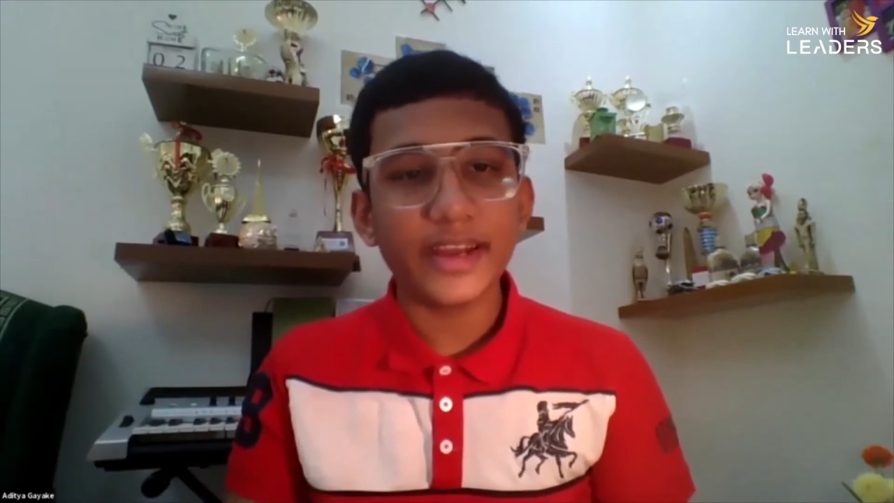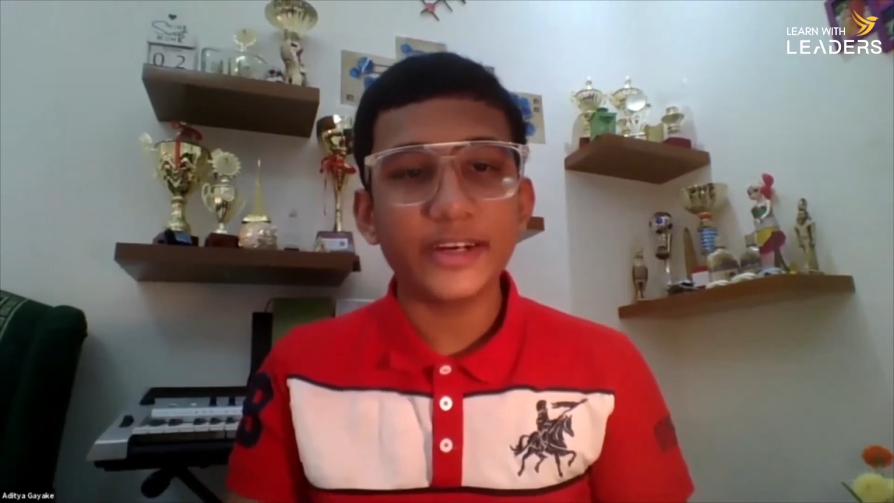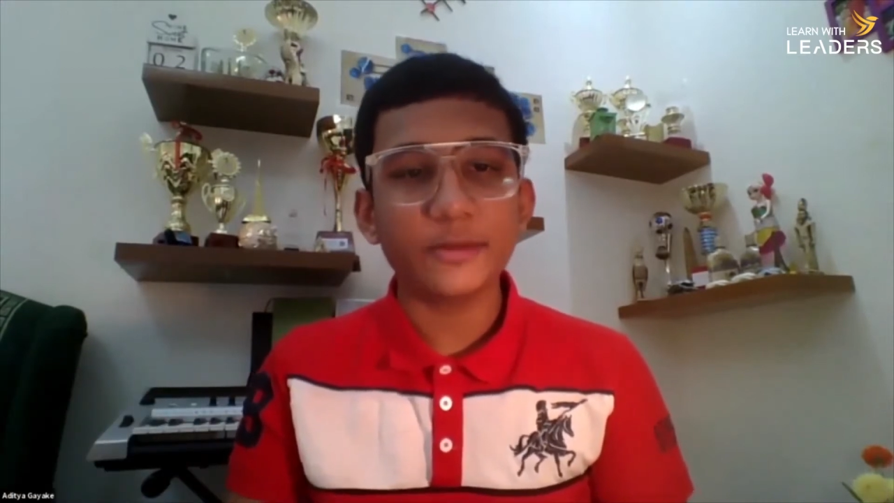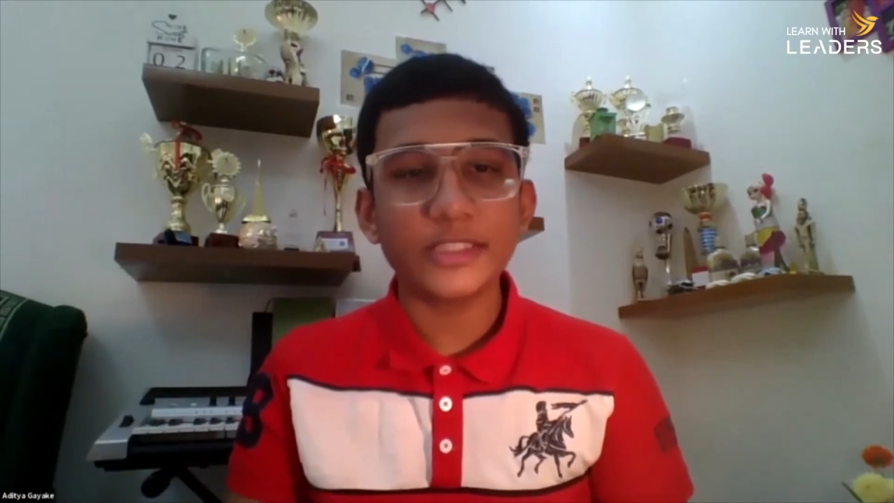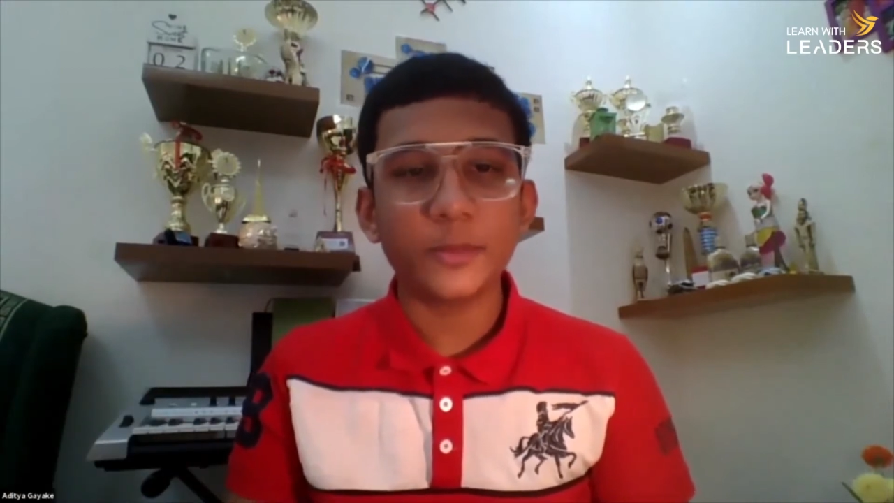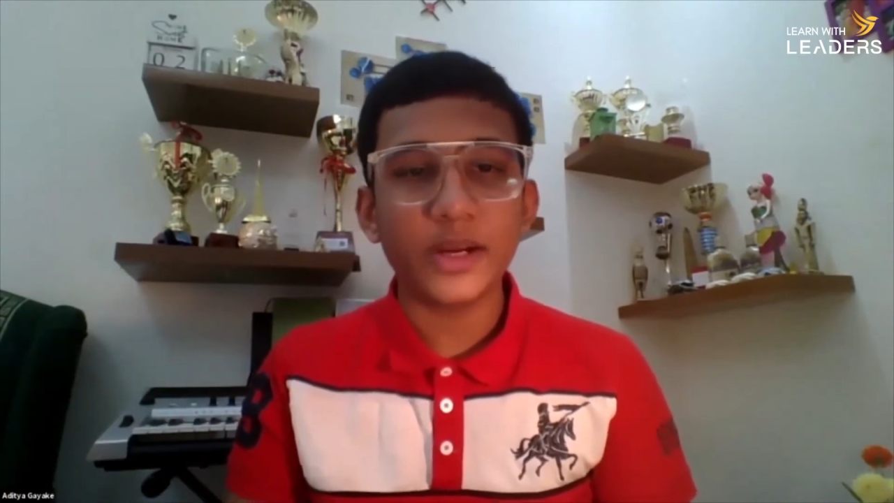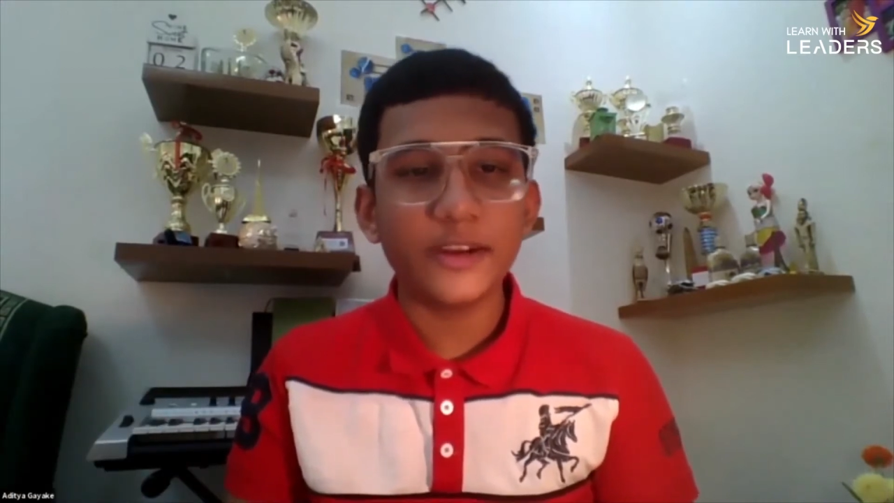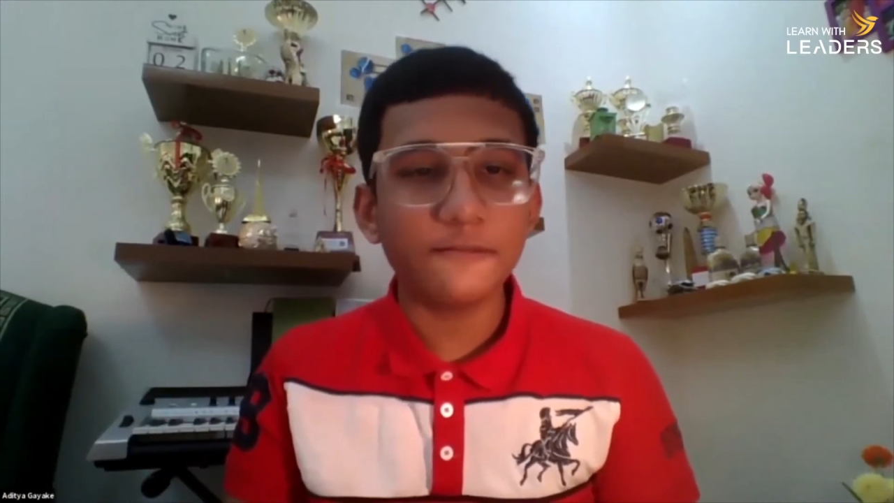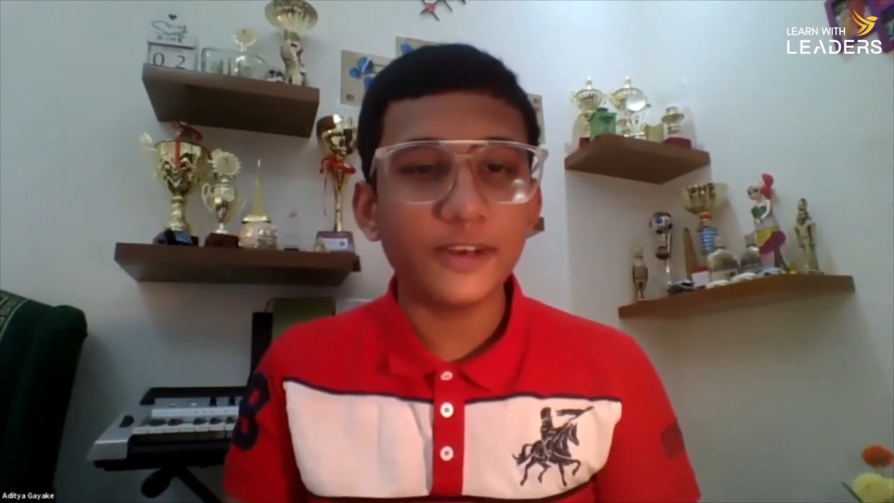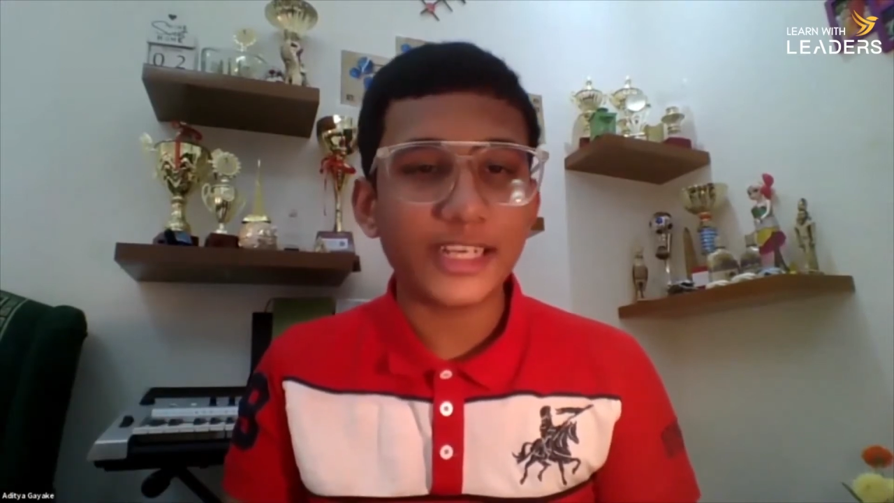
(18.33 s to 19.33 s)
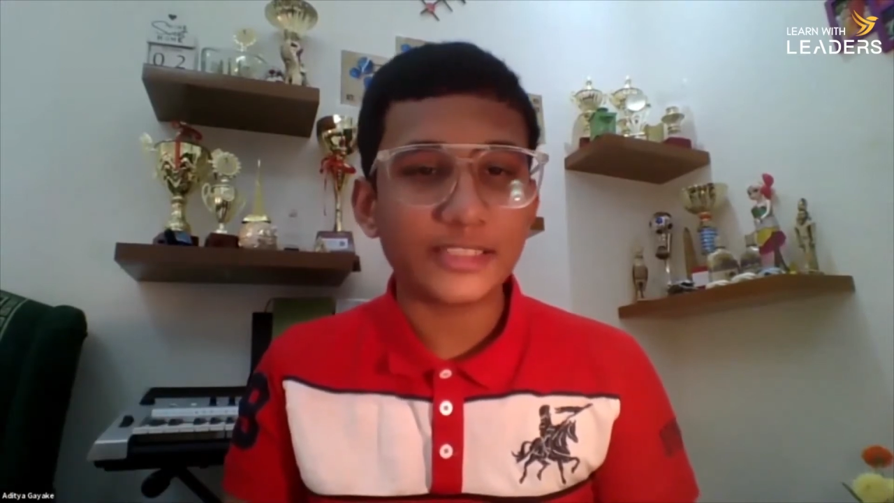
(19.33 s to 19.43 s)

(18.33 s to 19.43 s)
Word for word: and it was a wonderful